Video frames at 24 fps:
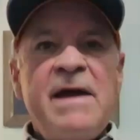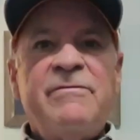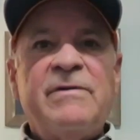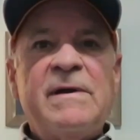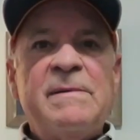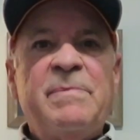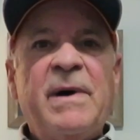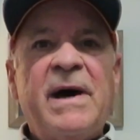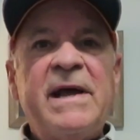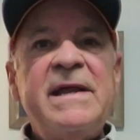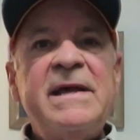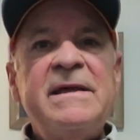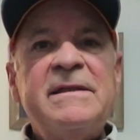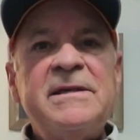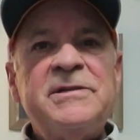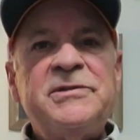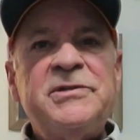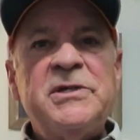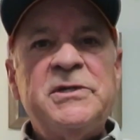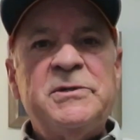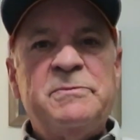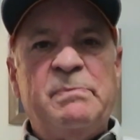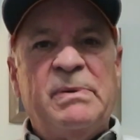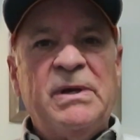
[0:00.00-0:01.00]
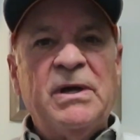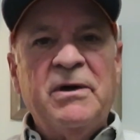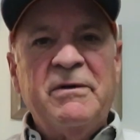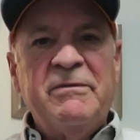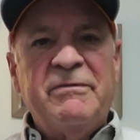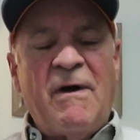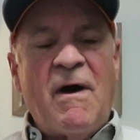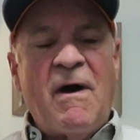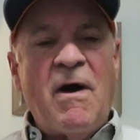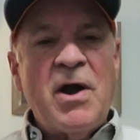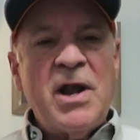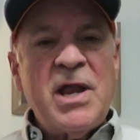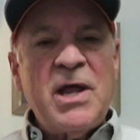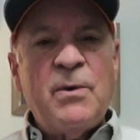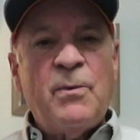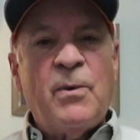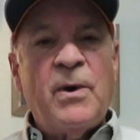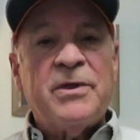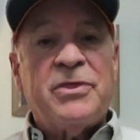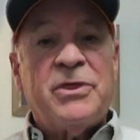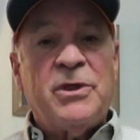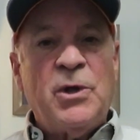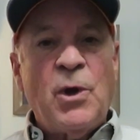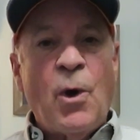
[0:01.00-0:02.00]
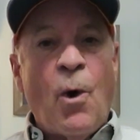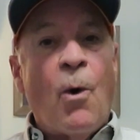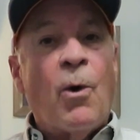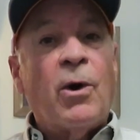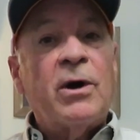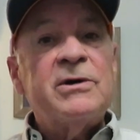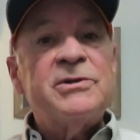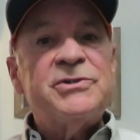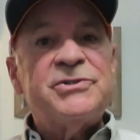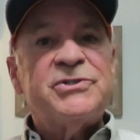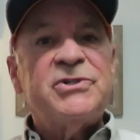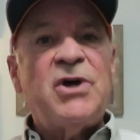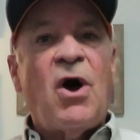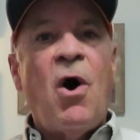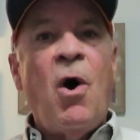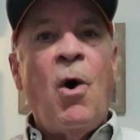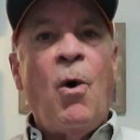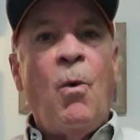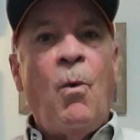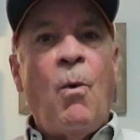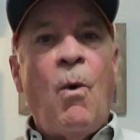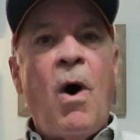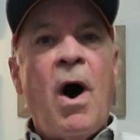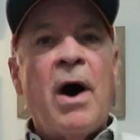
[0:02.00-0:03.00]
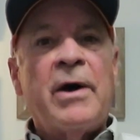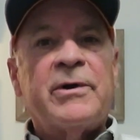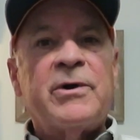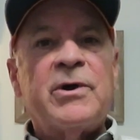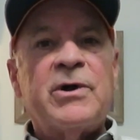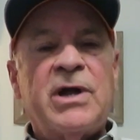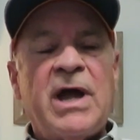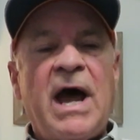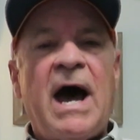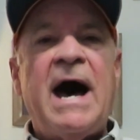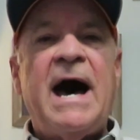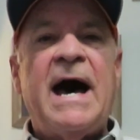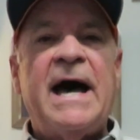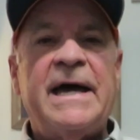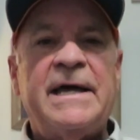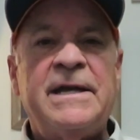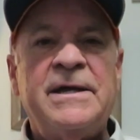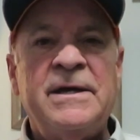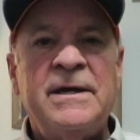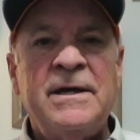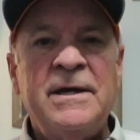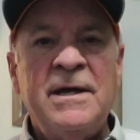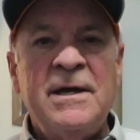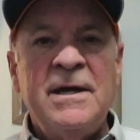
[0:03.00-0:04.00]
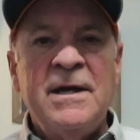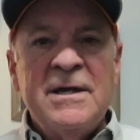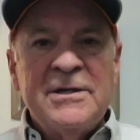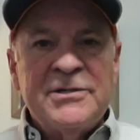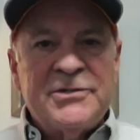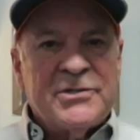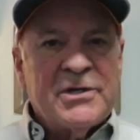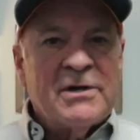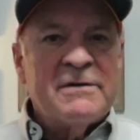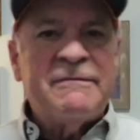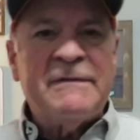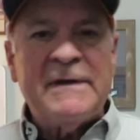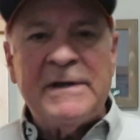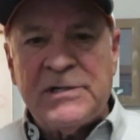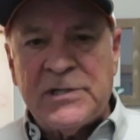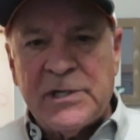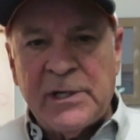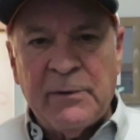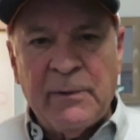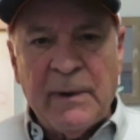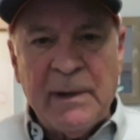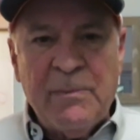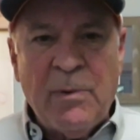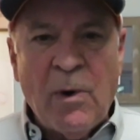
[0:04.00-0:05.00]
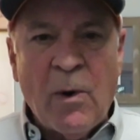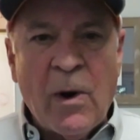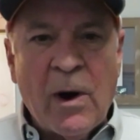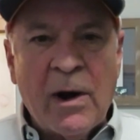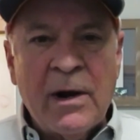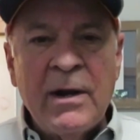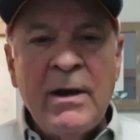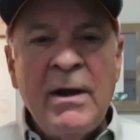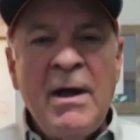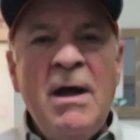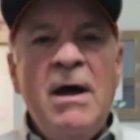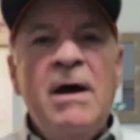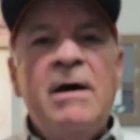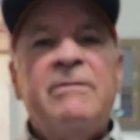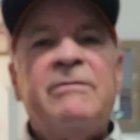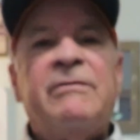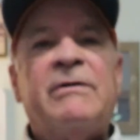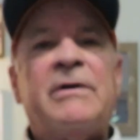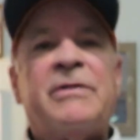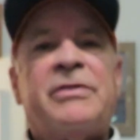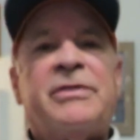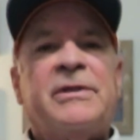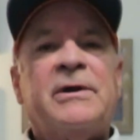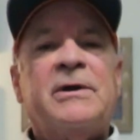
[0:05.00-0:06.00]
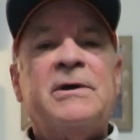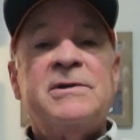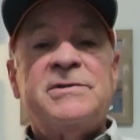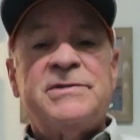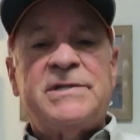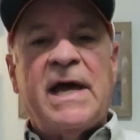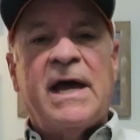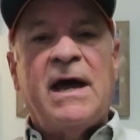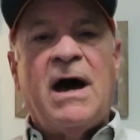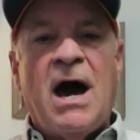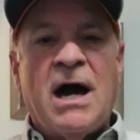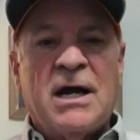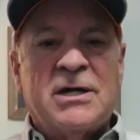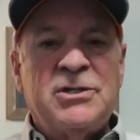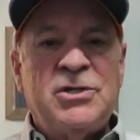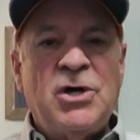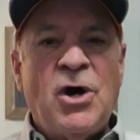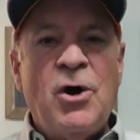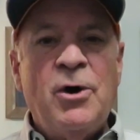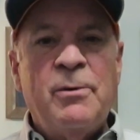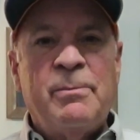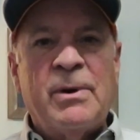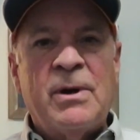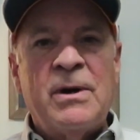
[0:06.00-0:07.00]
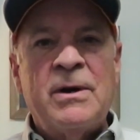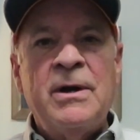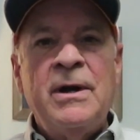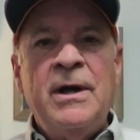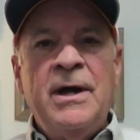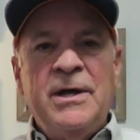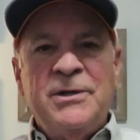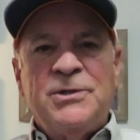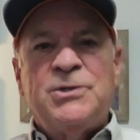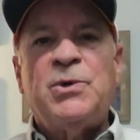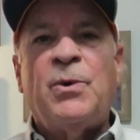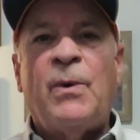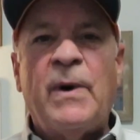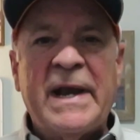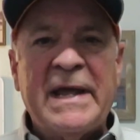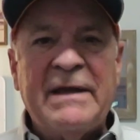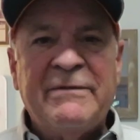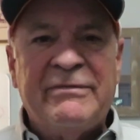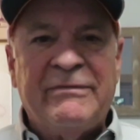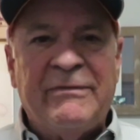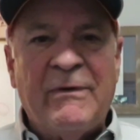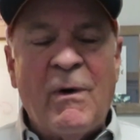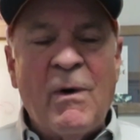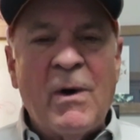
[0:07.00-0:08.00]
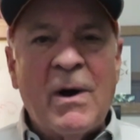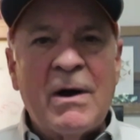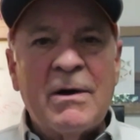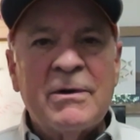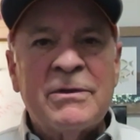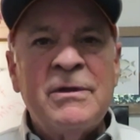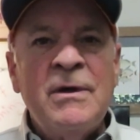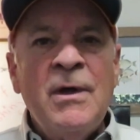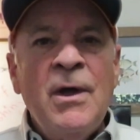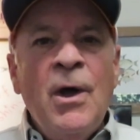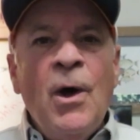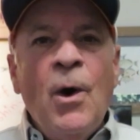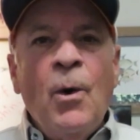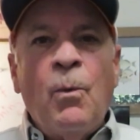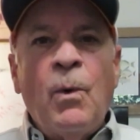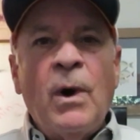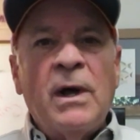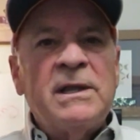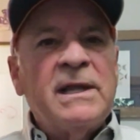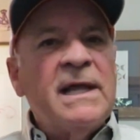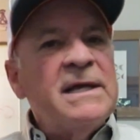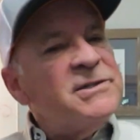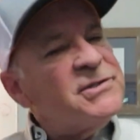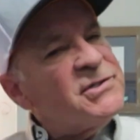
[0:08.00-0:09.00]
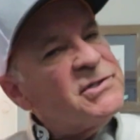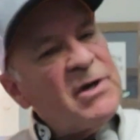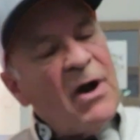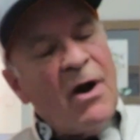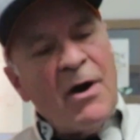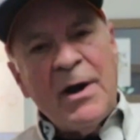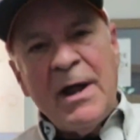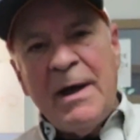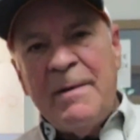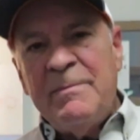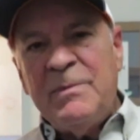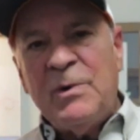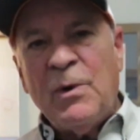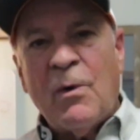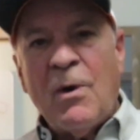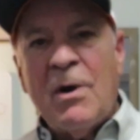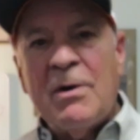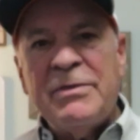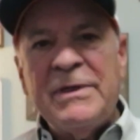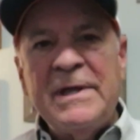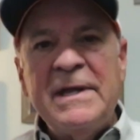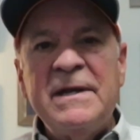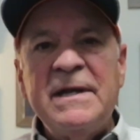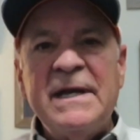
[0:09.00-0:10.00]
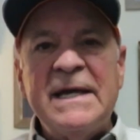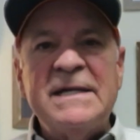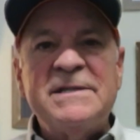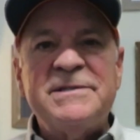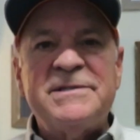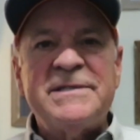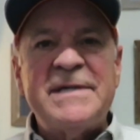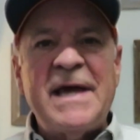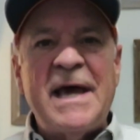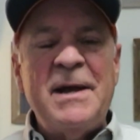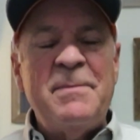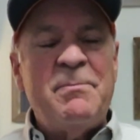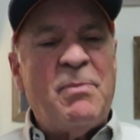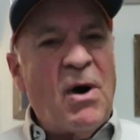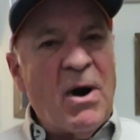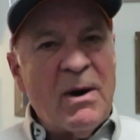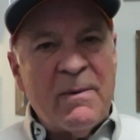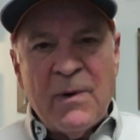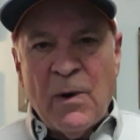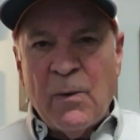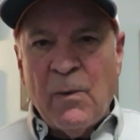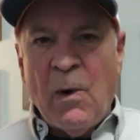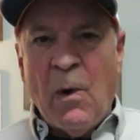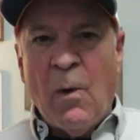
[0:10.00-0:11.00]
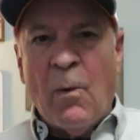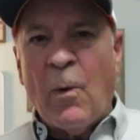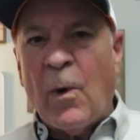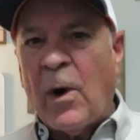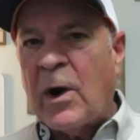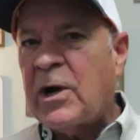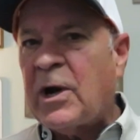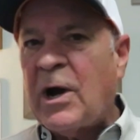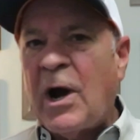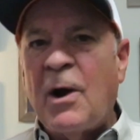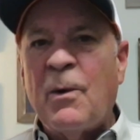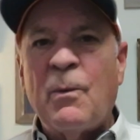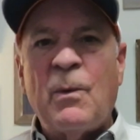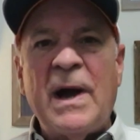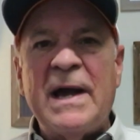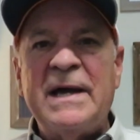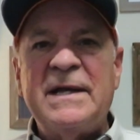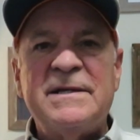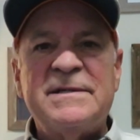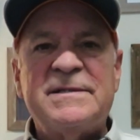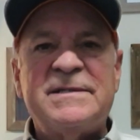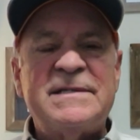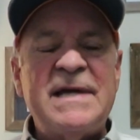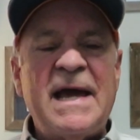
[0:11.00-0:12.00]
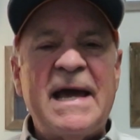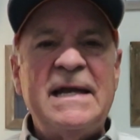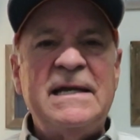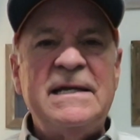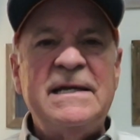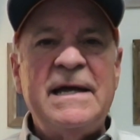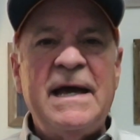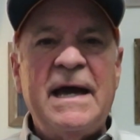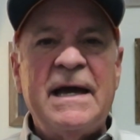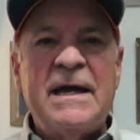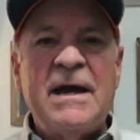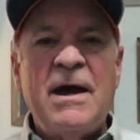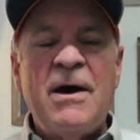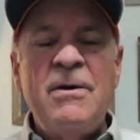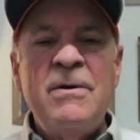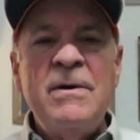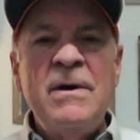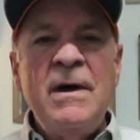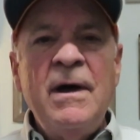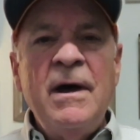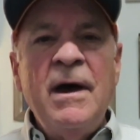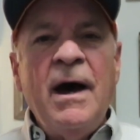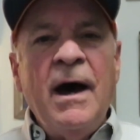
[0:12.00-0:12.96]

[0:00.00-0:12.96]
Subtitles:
everybody, this is Bill Varney with your Saltwater Guide Surf Fishing Report for Thursday, October 24th. Well, let's start up north in Santa Barbara. We'll work our way to San Diego.